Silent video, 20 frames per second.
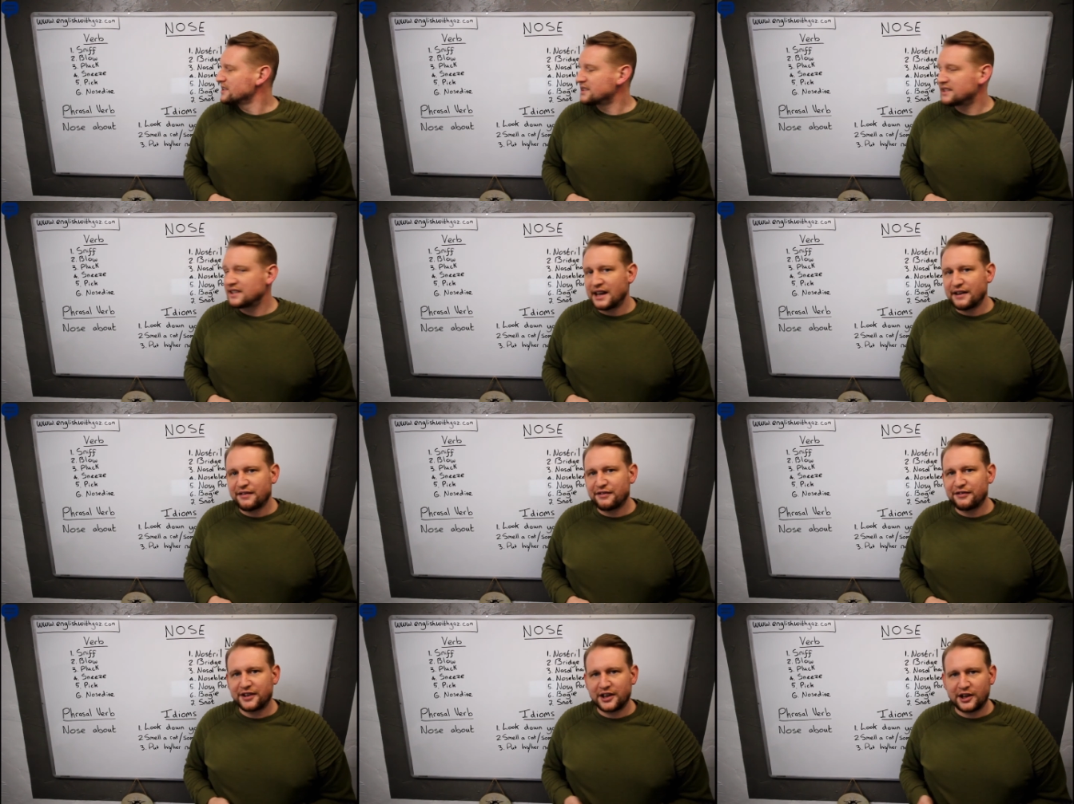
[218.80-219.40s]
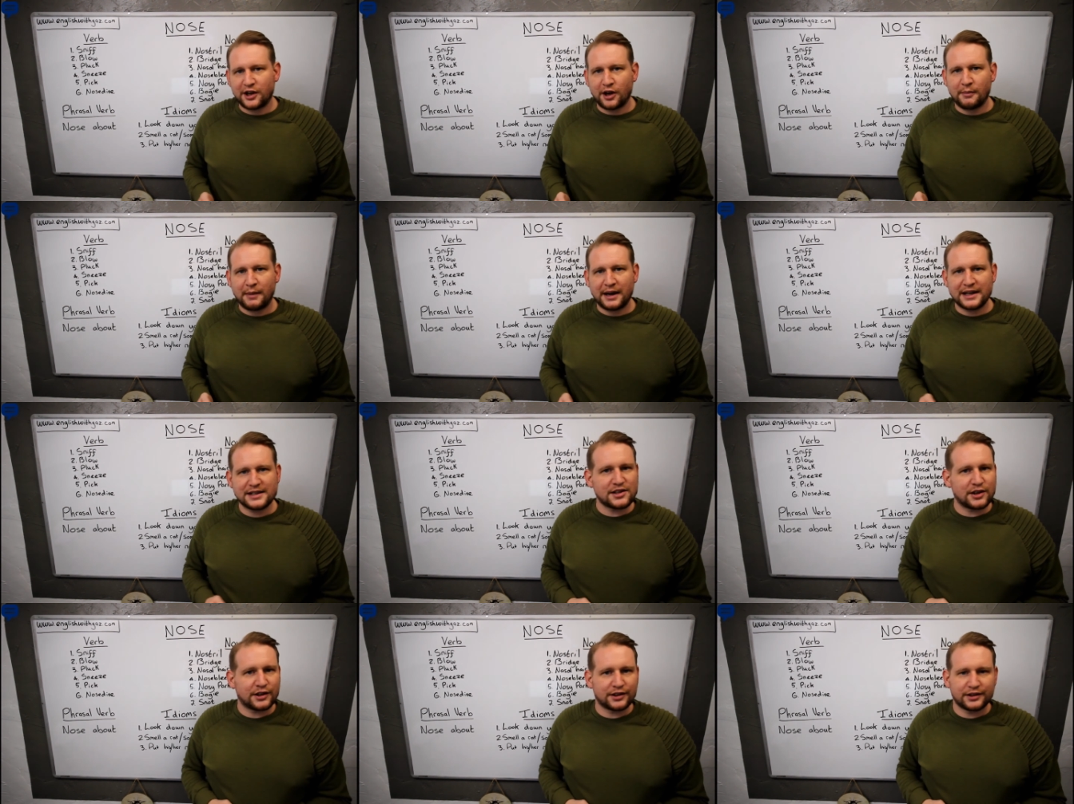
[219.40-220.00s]
sniff, you know, my
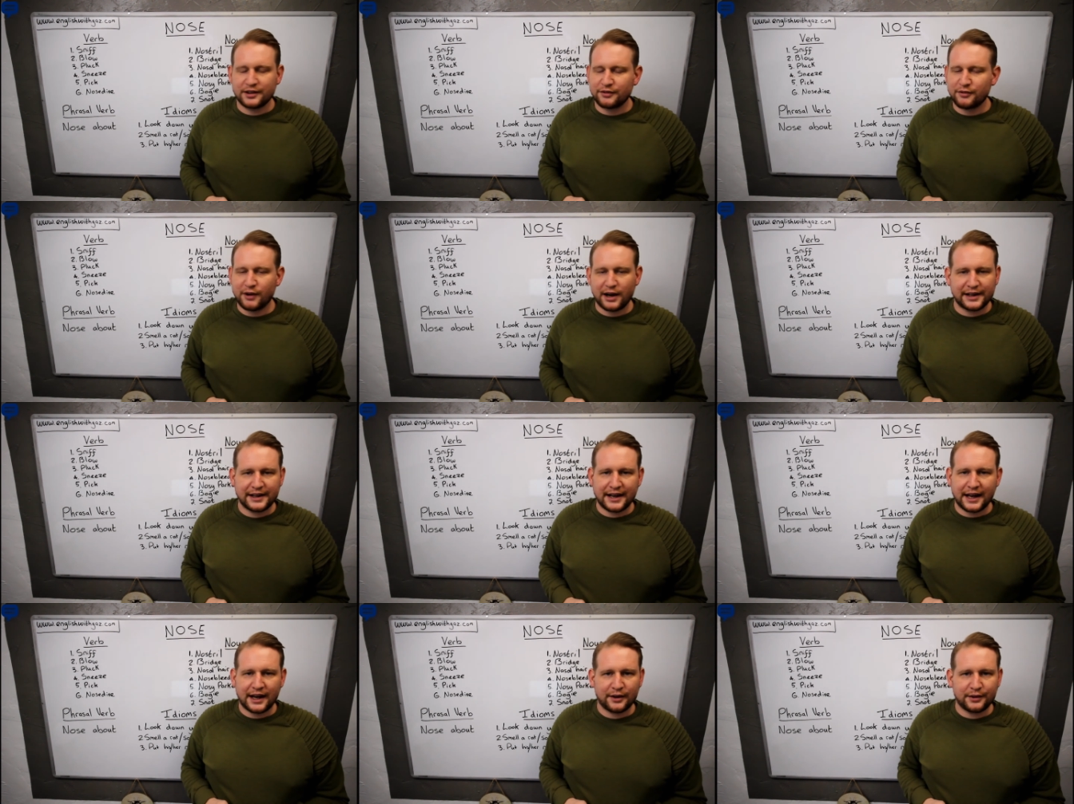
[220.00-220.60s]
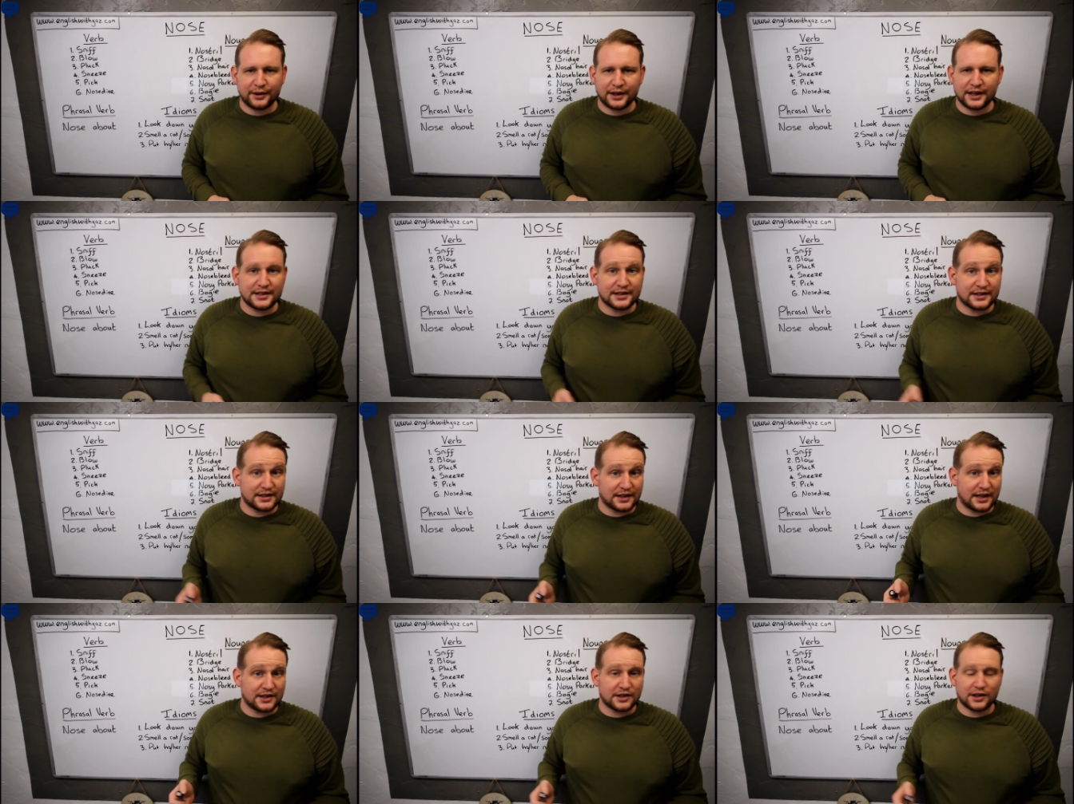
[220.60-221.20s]
son right now,
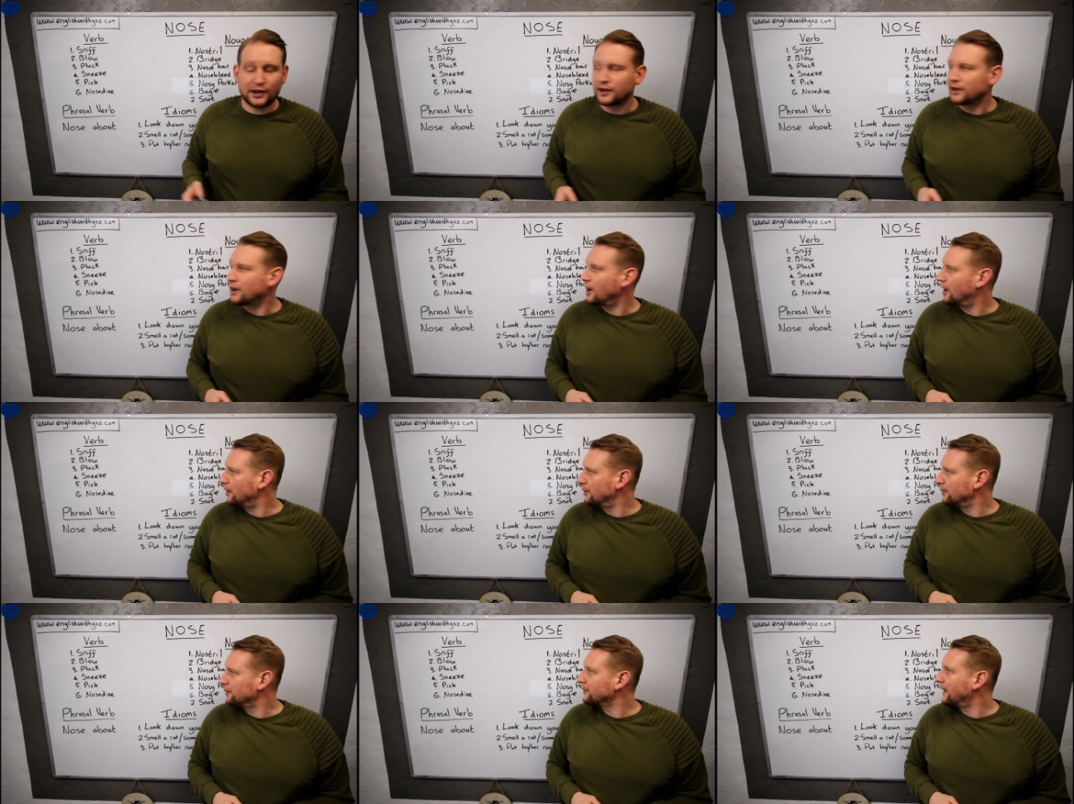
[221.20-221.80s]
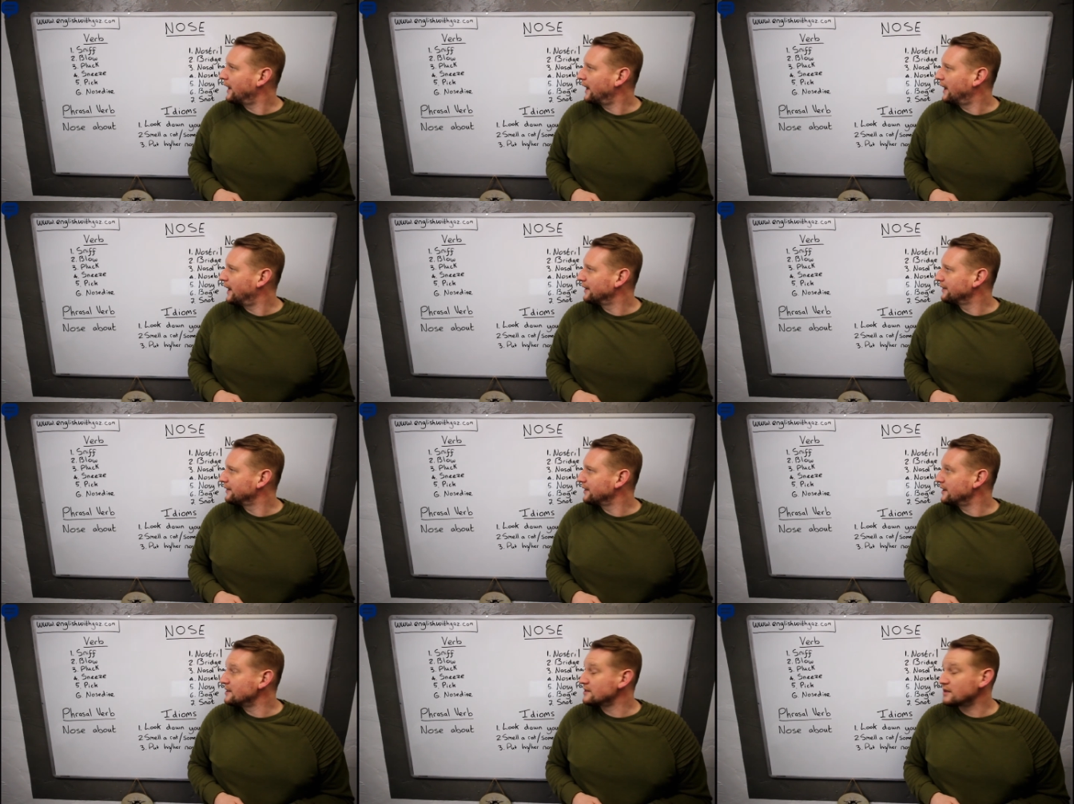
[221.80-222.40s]
he's he's got a cold
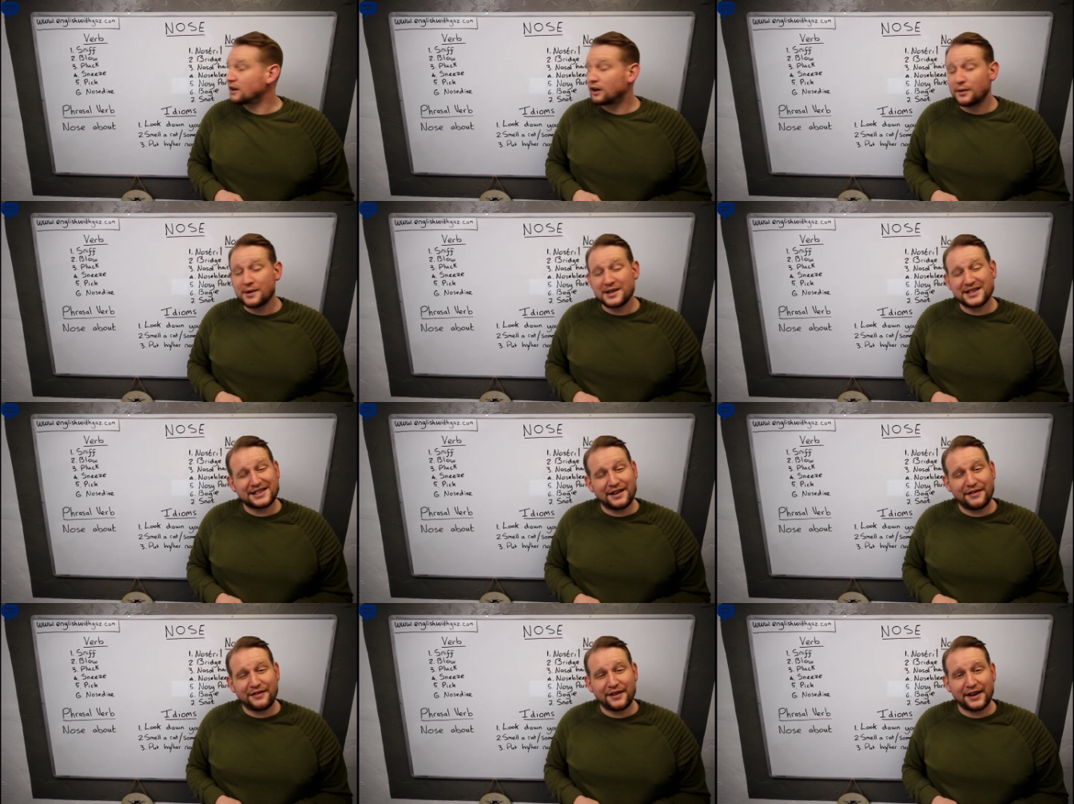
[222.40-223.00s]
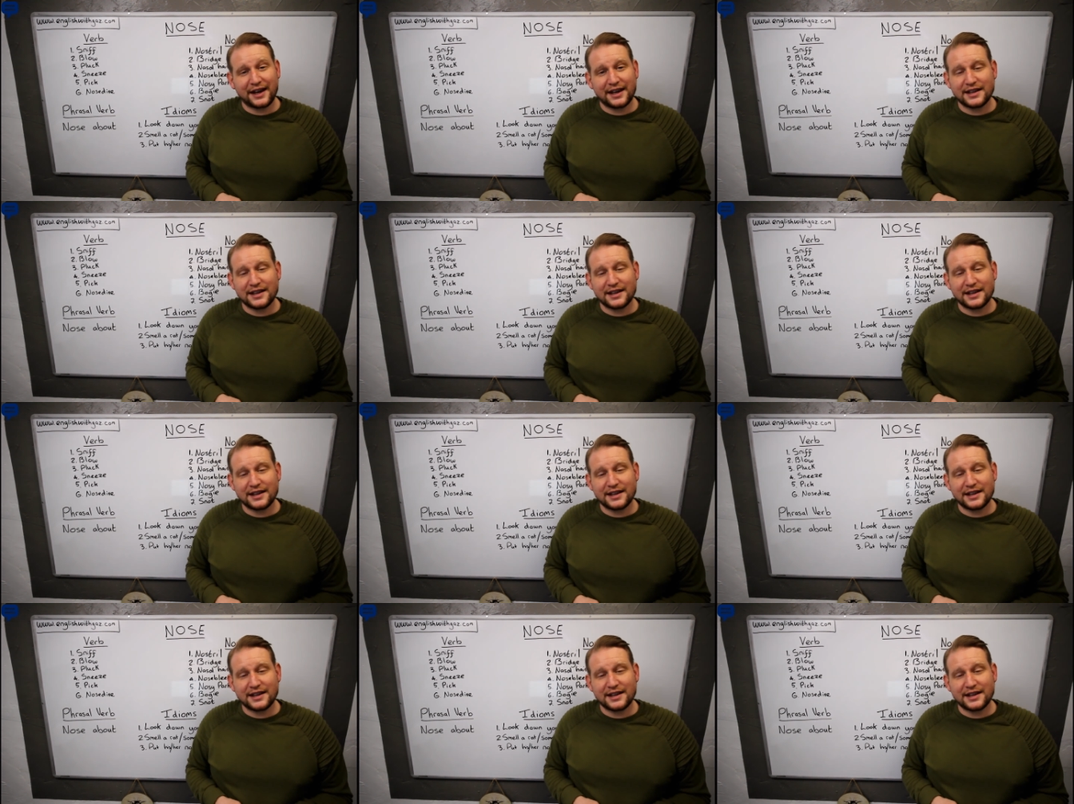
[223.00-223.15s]
and he's always sniffing.